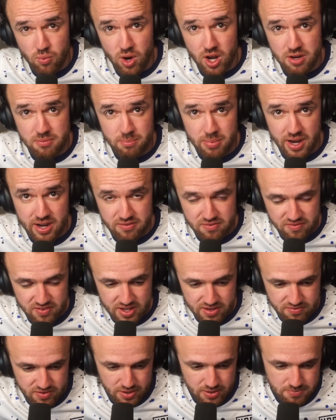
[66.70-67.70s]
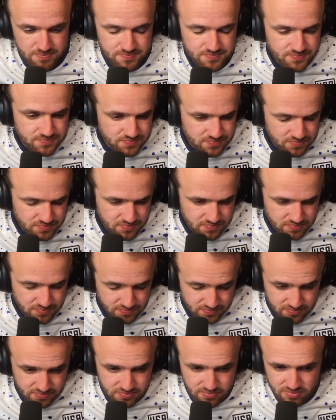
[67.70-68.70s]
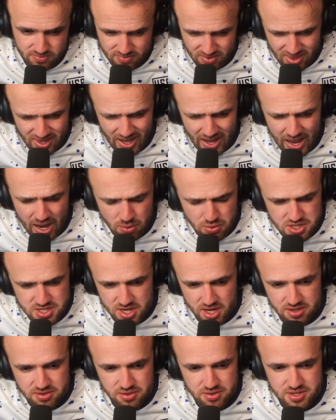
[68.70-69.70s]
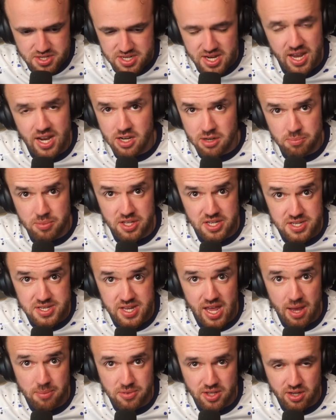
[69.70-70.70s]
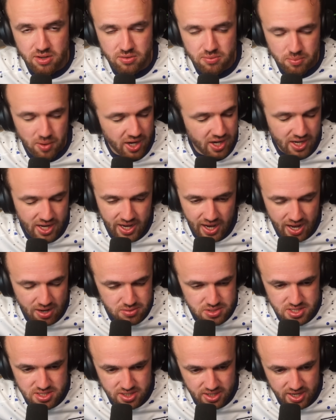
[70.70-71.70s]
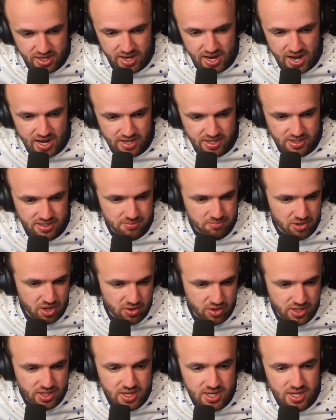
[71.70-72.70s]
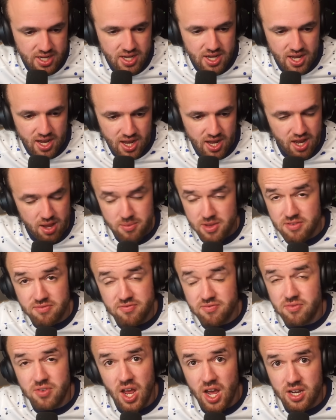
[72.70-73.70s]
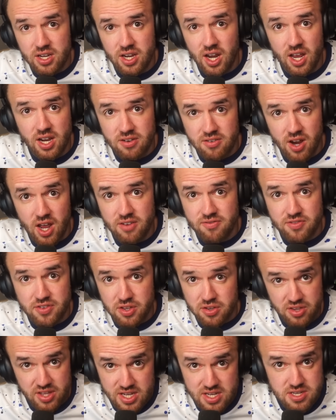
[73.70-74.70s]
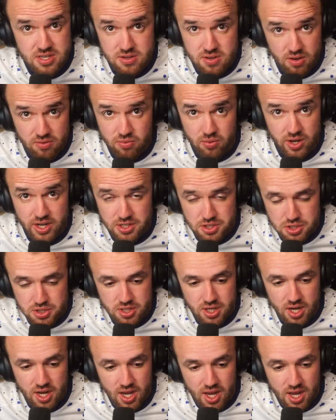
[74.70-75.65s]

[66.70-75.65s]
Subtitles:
run by FIFA, I was understandably skeptical, right? Like, I was looking at it and I'm going, not for the least of which,